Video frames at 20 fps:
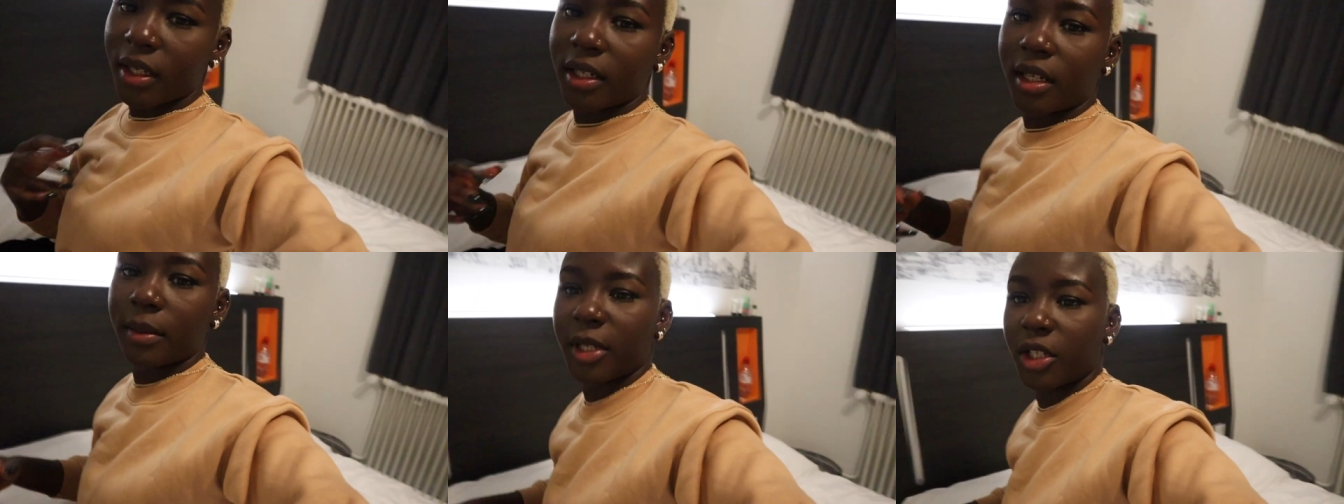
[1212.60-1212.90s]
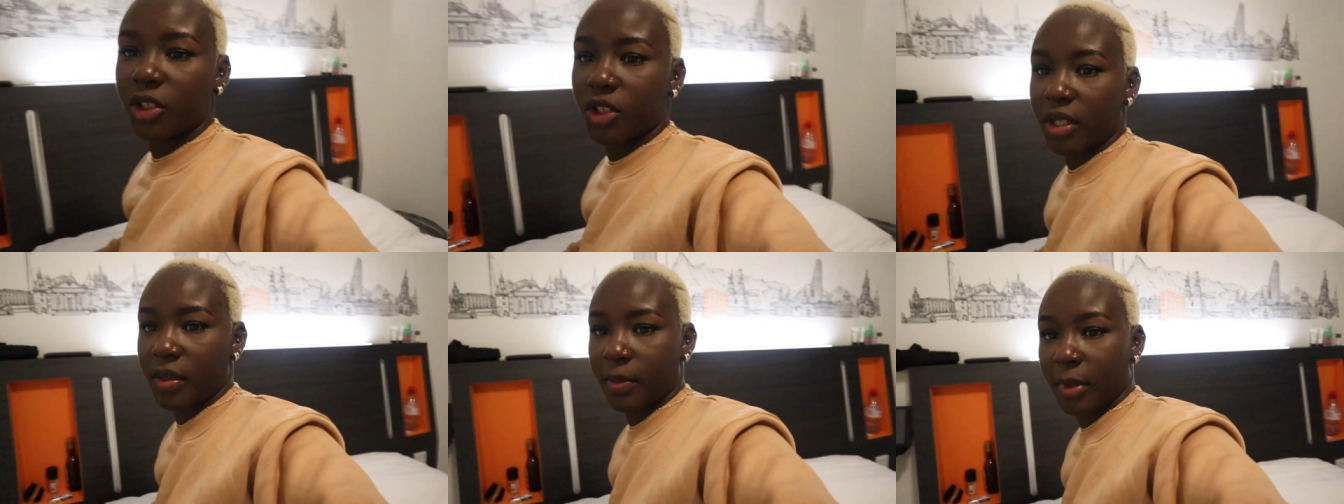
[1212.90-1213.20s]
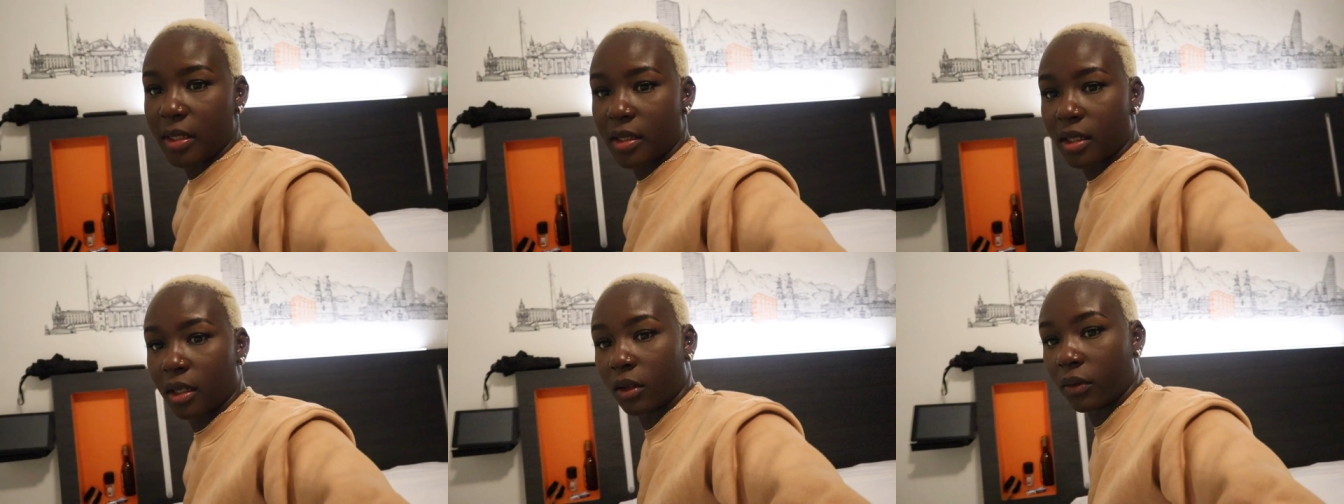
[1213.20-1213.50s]
Let me adjust
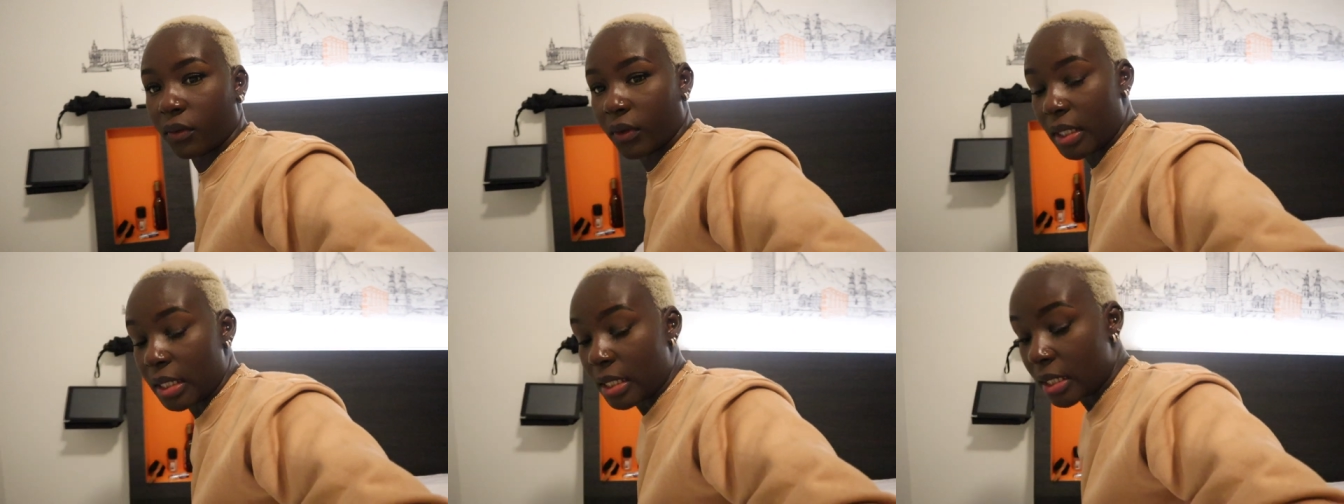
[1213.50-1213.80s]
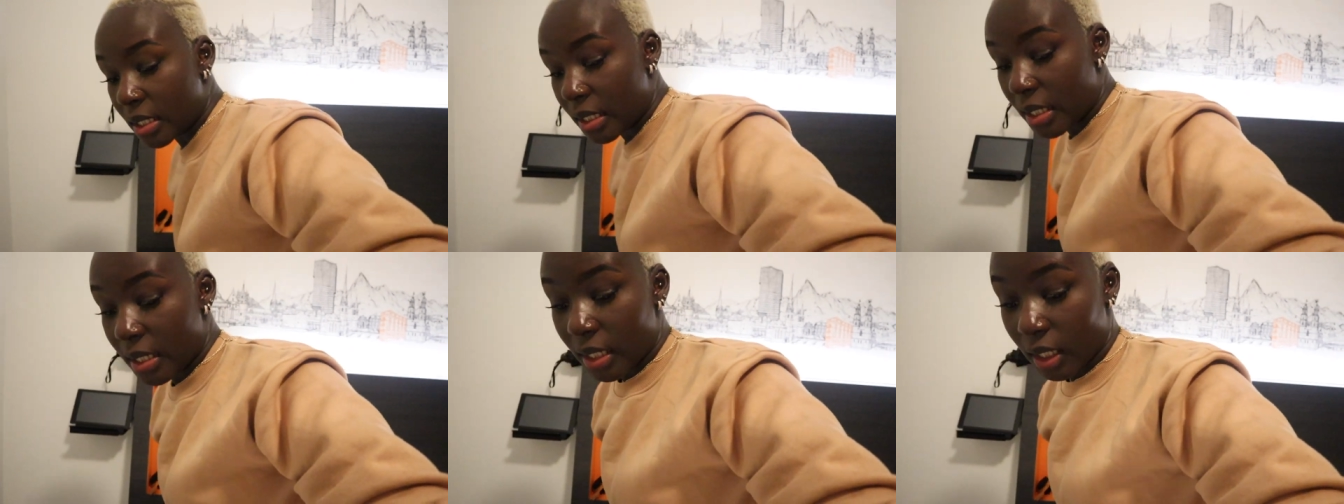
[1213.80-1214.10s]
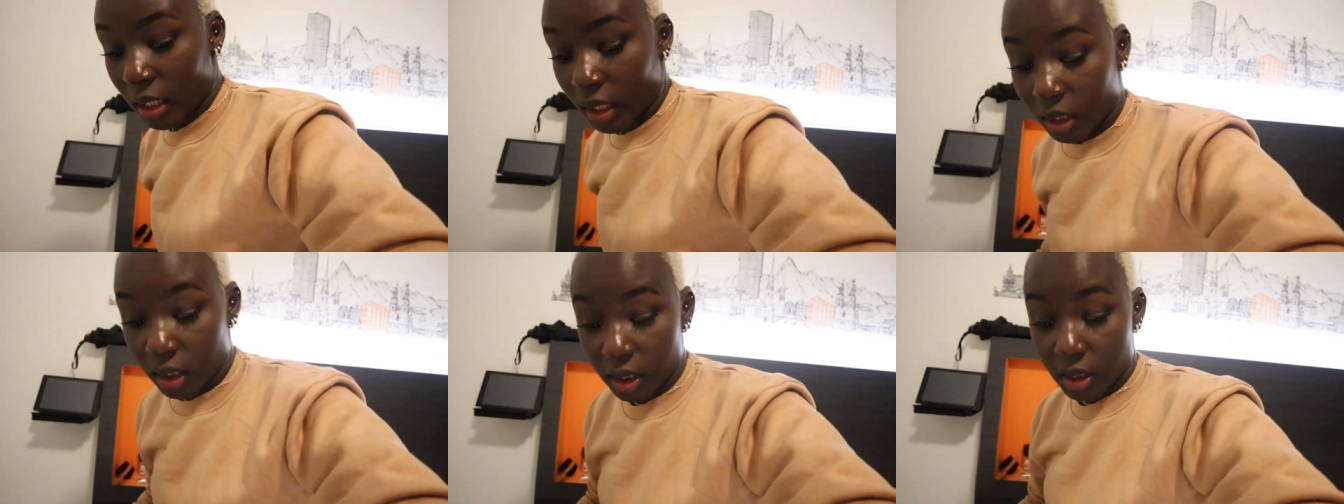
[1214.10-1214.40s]
myself
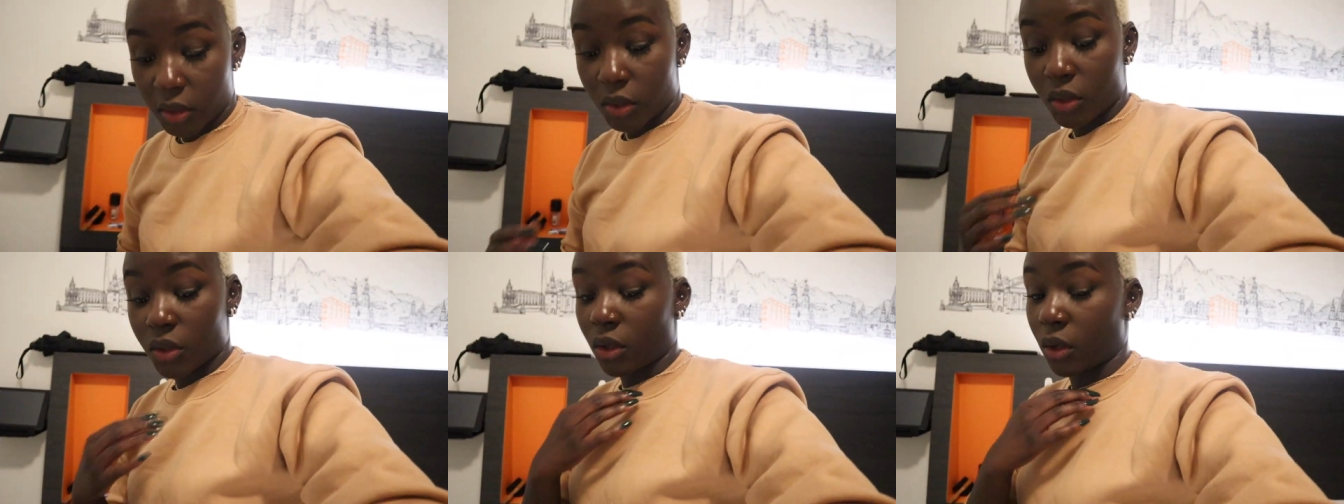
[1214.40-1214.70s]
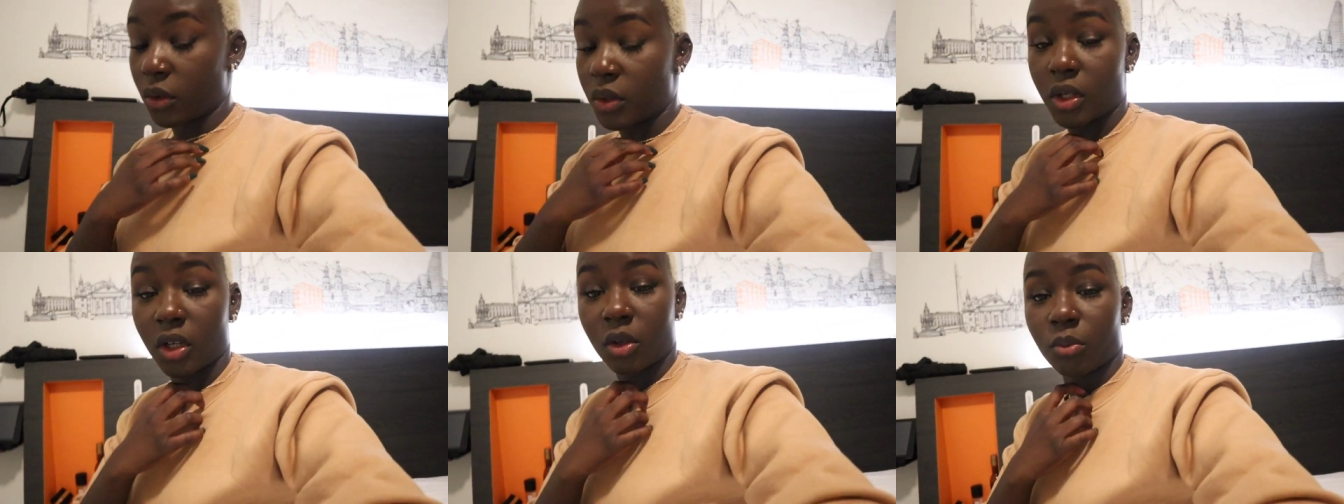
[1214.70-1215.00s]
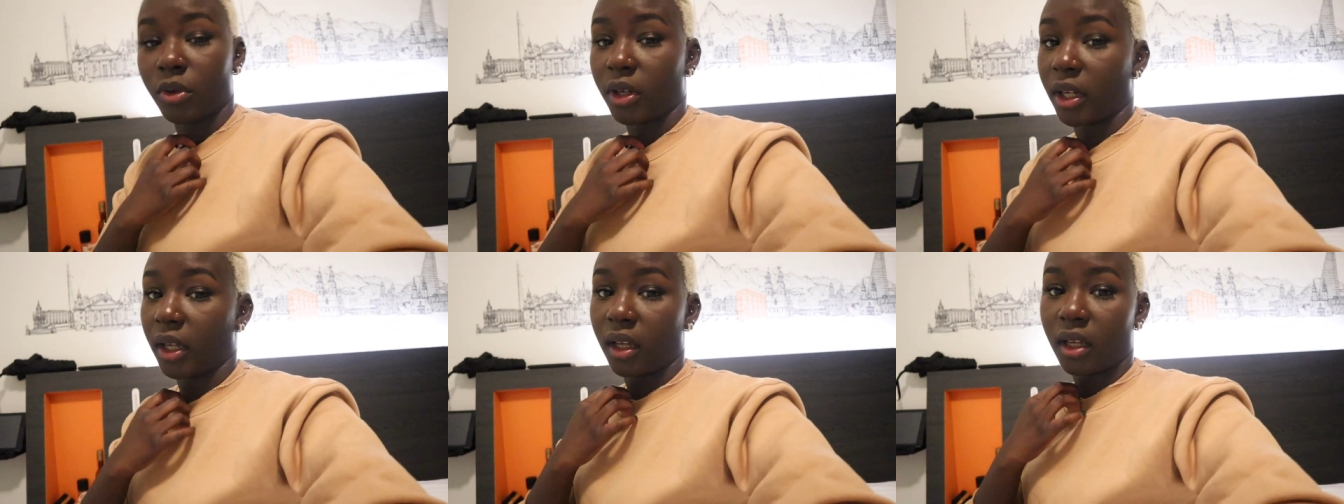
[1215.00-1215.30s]
it is so so
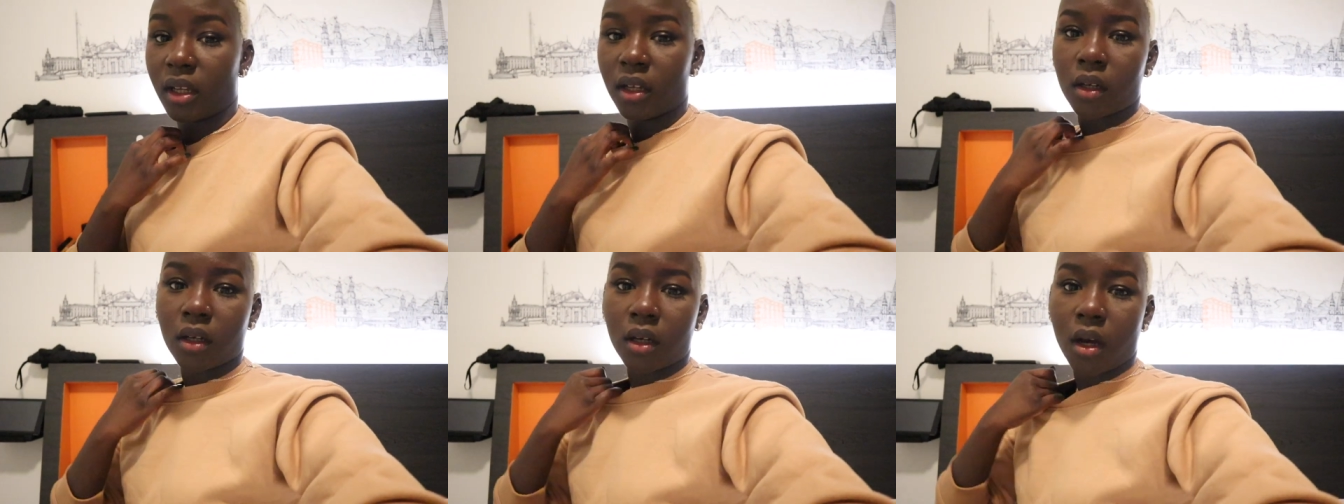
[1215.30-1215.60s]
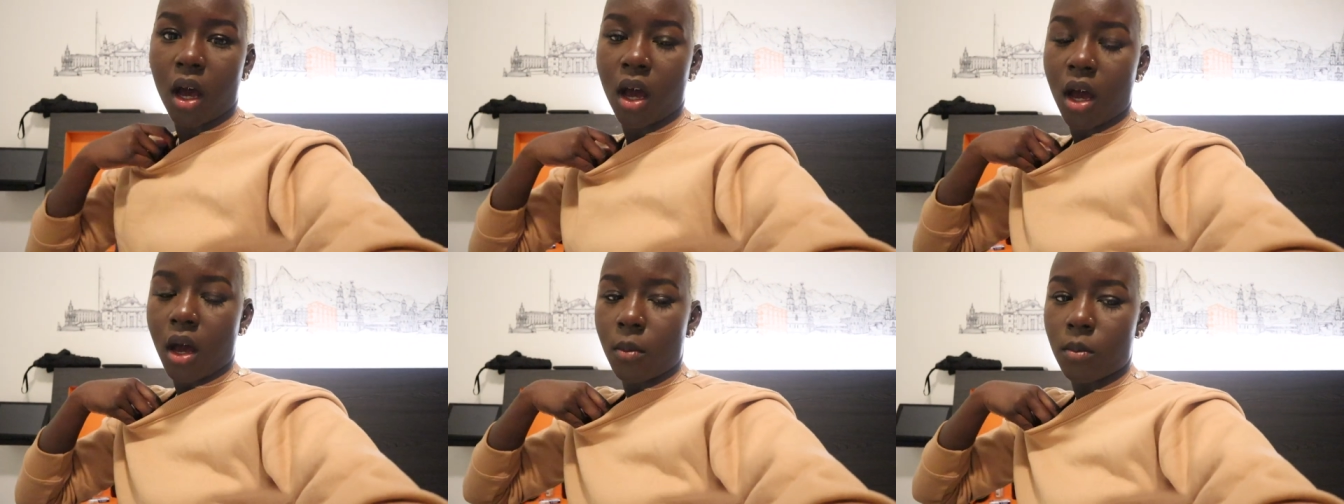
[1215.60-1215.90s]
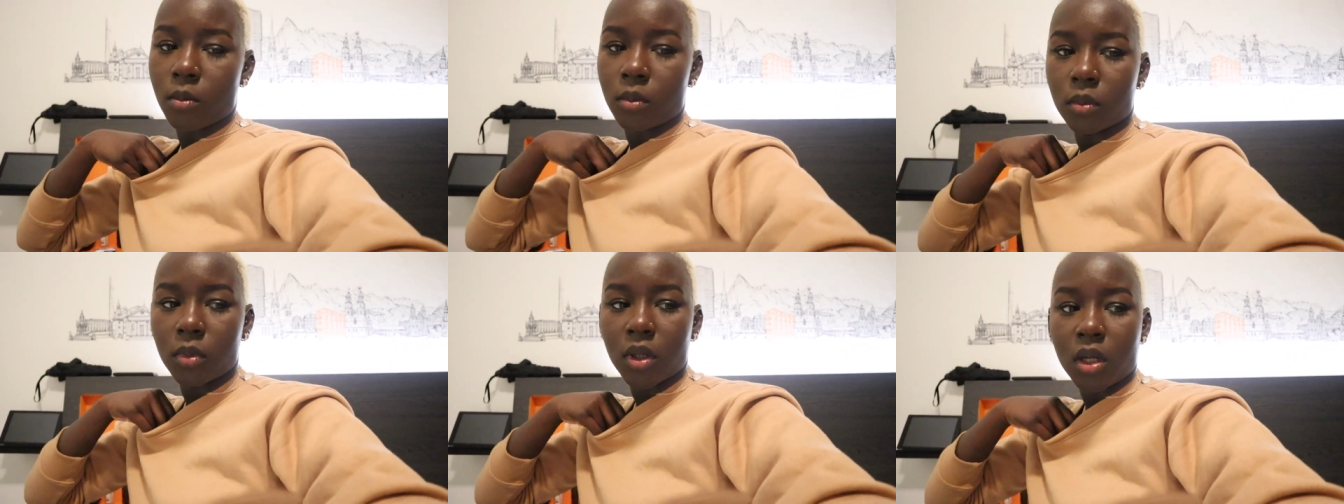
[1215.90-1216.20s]
pretty
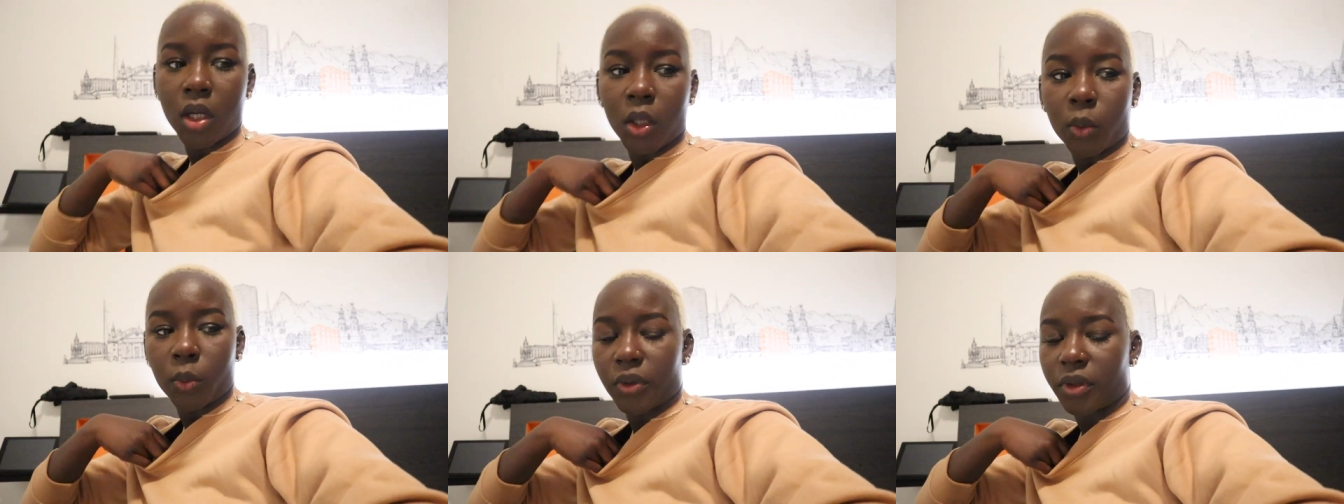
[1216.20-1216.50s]
um,